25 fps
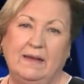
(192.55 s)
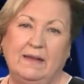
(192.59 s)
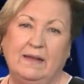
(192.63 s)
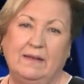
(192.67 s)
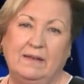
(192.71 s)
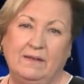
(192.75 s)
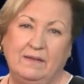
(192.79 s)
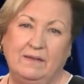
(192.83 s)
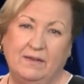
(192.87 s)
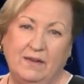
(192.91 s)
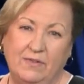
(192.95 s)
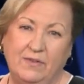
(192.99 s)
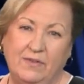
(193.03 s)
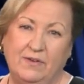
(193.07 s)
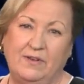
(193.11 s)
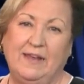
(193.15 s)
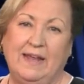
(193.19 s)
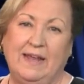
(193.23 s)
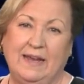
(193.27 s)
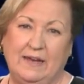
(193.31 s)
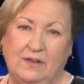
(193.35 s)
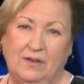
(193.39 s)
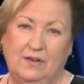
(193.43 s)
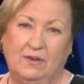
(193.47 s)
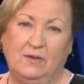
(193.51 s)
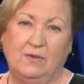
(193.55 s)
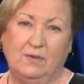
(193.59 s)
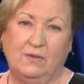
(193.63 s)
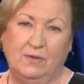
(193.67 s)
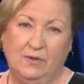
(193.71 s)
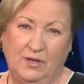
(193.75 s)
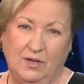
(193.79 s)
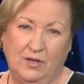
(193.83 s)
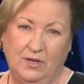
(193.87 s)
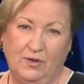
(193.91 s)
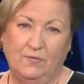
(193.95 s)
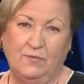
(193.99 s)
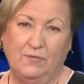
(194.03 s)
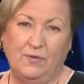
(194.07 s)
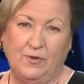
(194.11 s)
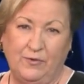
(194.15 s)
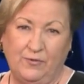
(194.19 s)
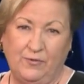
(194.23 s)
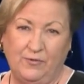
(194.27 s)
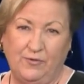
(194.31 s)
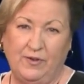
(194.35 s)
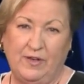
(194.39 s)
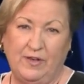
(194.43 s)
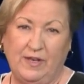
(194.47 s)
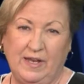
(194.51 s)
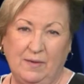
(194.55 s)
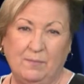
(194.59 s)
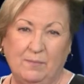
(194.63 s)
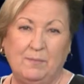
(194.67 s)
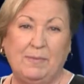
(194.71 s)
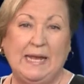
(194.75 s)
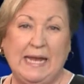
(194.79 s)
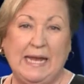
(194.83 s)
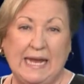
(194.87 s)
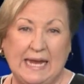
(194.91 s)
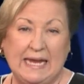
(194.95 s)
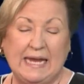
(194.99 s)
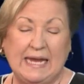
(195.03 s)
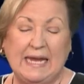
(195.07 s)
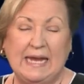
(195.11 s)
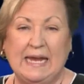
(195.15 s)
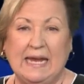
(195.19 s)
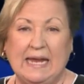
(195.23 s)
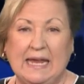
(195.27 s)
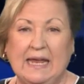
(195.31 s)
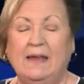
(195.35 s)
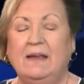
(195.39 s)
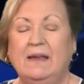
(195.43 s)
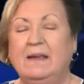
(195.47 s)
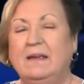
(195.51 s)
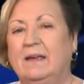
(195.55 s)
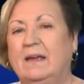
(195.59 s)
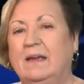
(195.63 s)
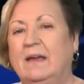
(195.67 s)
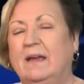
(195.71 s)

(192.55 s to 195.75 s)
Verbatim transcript: at another technical university, Blekinge,